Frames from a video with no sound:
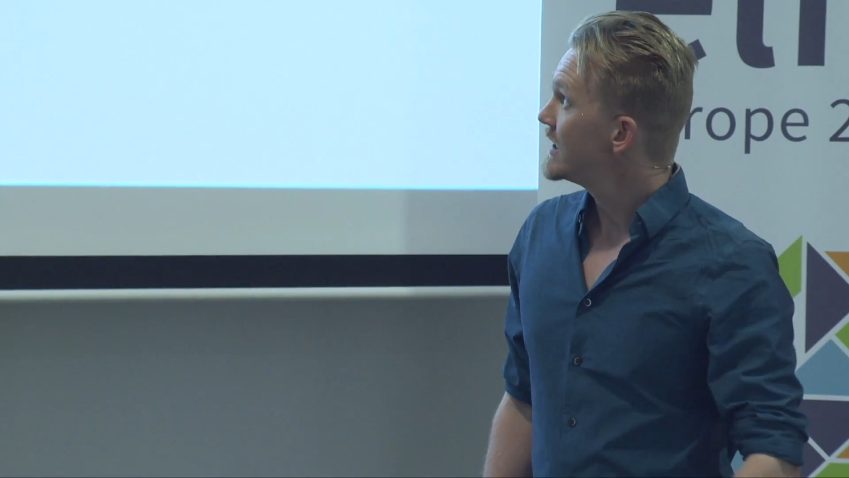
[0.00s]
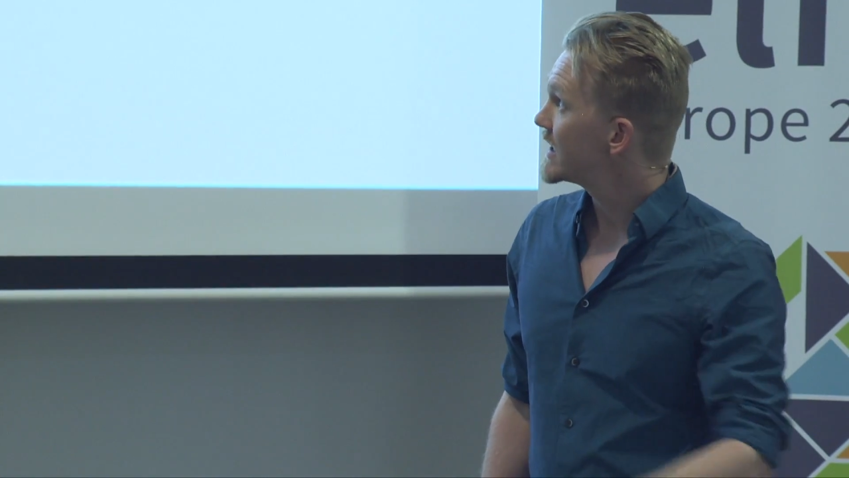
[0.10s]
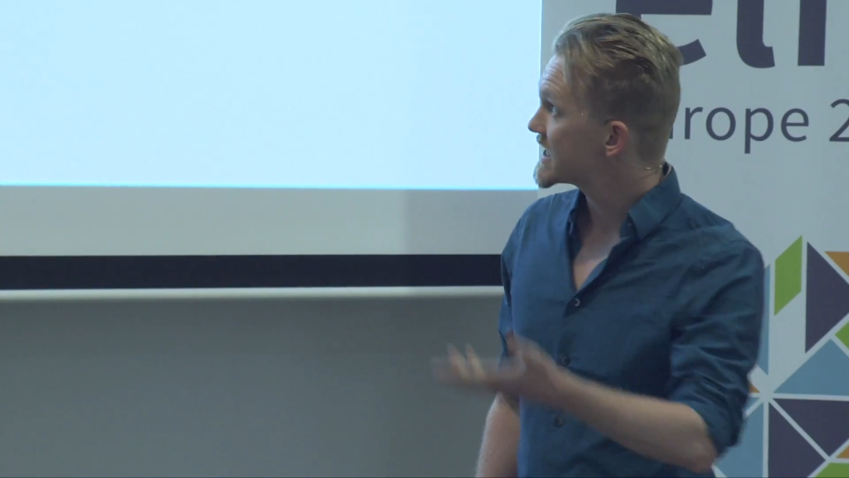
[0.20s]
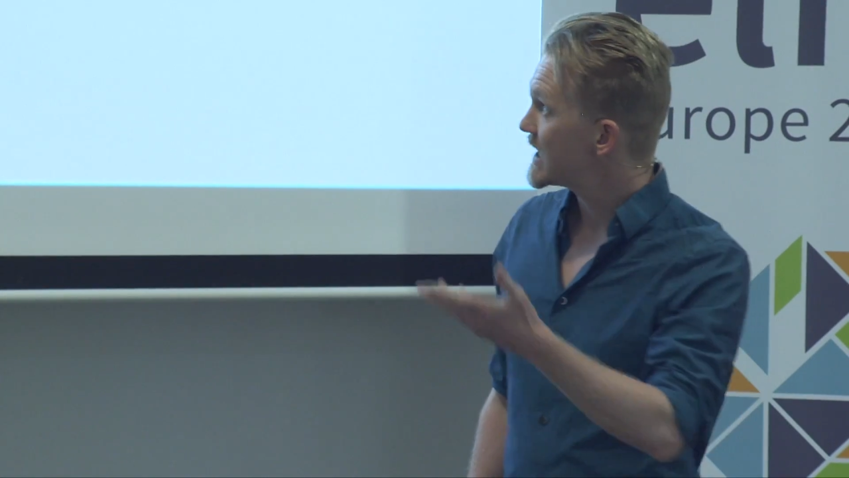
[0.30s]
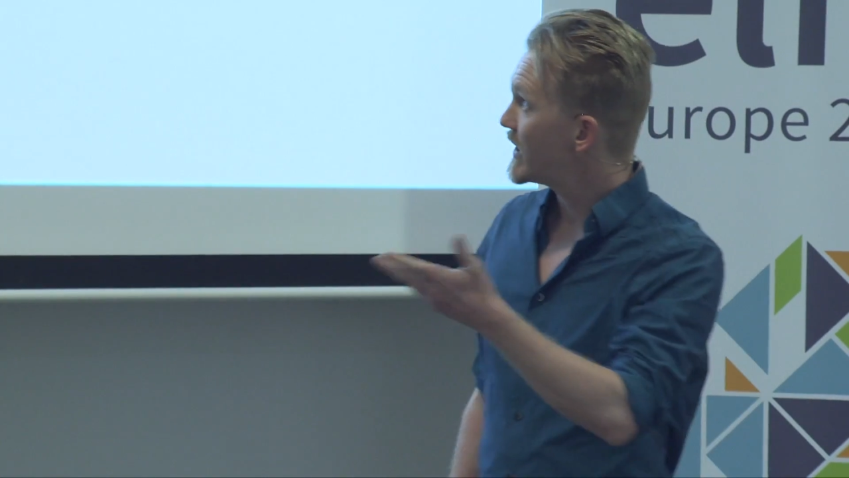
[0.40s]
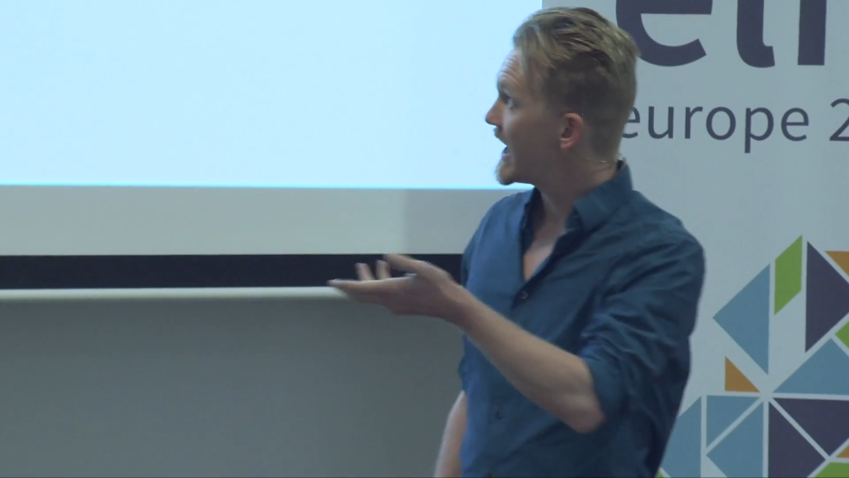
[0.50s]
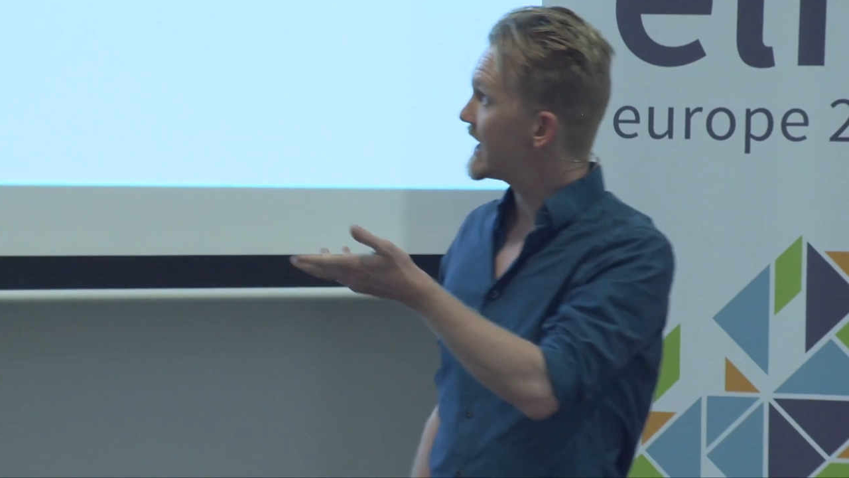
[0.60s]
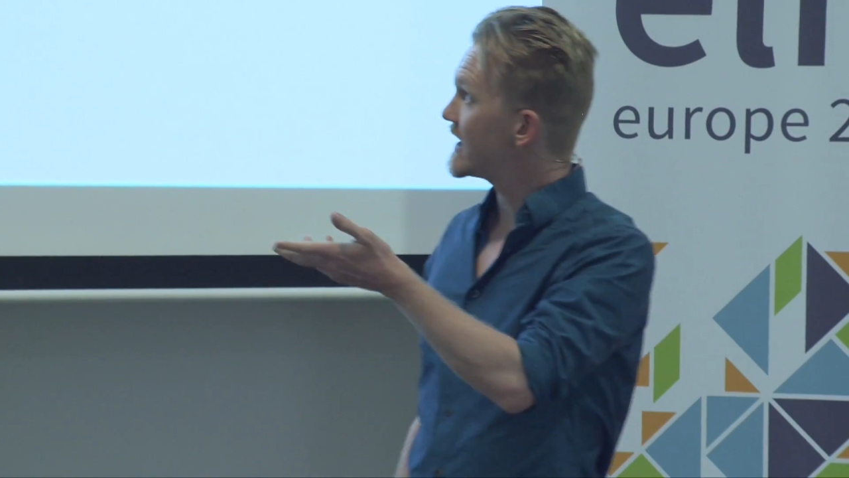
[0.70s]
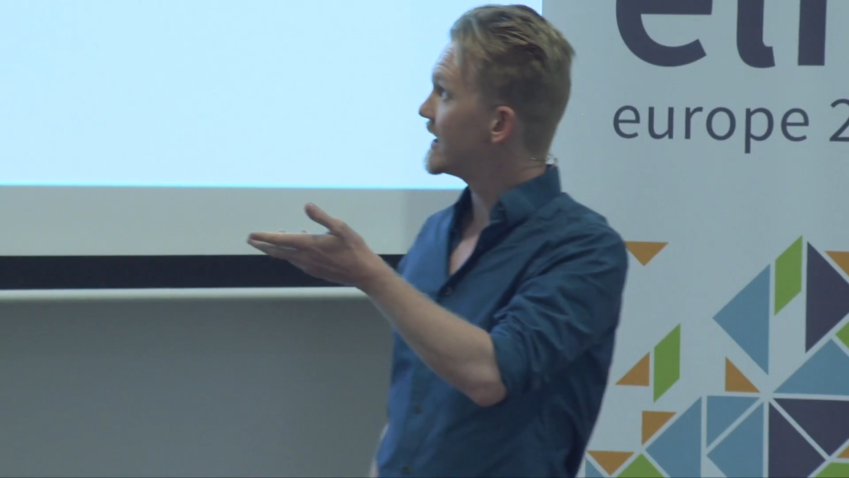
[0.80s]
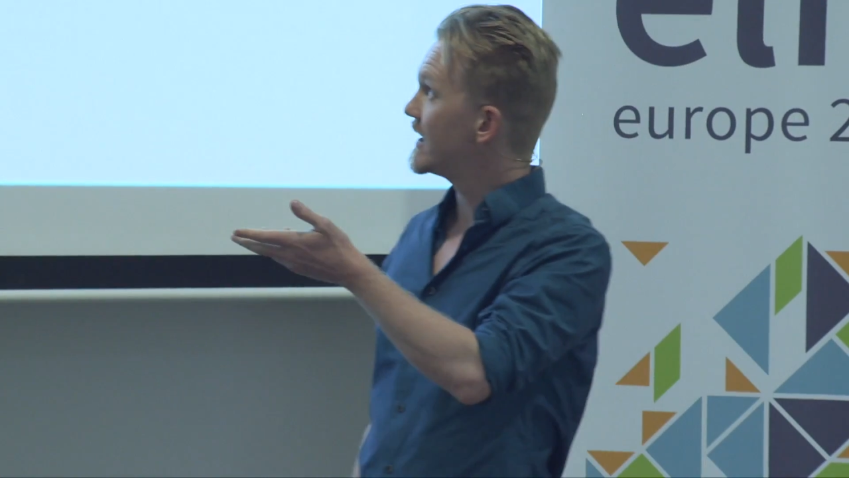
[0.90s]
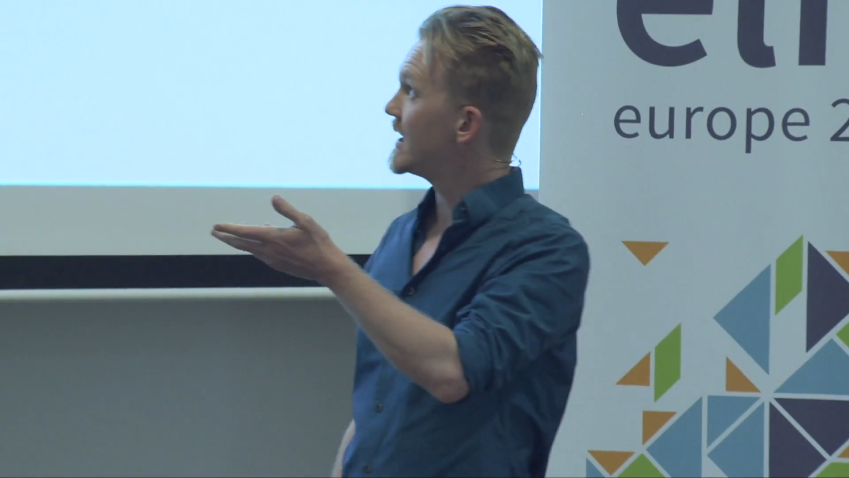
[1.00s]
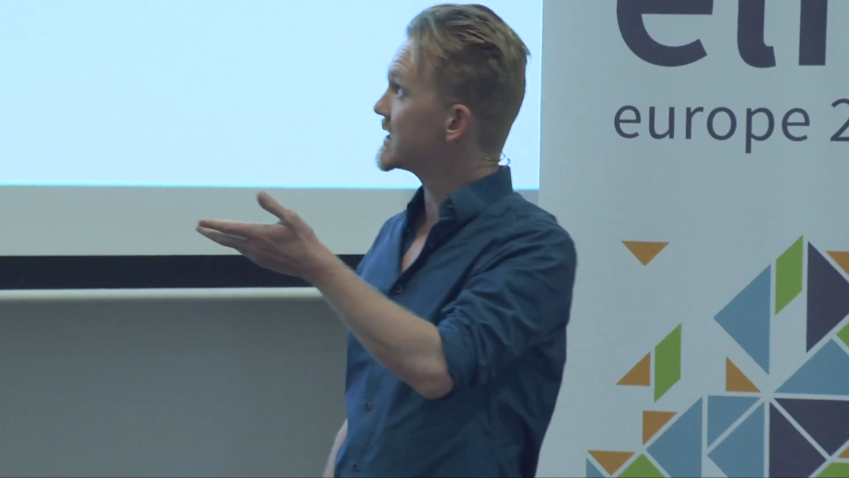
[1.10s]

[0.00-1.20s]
Let's say we had a